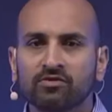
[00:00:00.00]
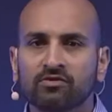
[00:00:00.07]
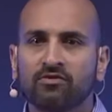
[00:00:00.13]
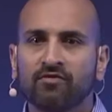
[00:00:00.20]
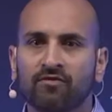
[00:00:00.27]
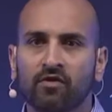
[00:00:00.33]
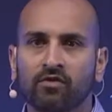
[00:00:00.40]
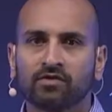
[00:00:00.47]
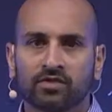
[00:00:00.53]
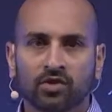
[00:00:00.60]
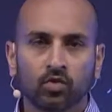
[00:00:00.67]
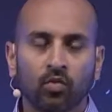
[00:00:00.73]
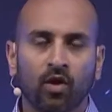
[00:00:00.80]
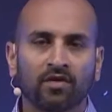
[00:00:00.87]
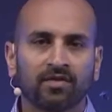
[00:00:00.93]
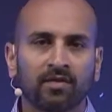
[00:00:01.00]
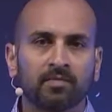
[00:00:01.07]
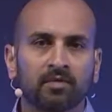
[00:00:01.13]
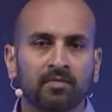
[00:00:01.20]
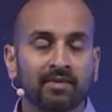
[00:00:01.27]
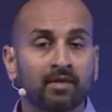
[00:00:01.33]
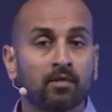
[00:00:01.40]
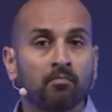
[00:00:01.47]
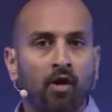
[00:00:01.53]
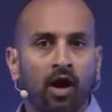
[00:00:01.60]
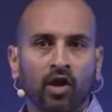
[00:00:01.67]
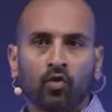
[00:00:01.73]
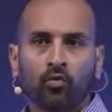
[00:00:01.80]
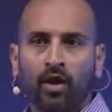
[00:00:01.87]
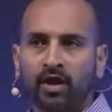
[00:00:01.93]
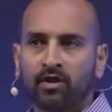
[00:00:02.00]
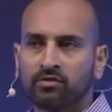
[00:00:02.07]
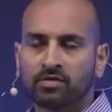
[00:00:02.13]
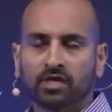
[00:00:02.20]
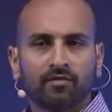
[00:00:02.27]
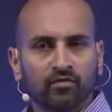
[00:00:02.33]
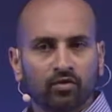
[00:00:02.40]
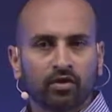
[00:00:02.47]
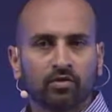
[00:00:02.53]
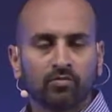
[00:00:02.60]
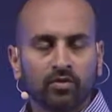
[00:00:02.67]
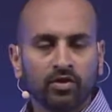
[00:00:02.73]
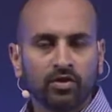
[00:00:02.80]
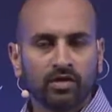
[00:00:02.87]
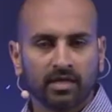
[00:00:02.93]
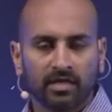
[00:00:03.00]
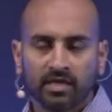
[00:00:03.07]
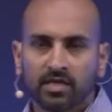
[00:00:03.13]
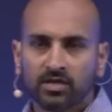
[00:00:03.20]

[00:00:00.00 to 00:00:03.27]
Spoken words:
the folks that you want them to be the moderators of your community.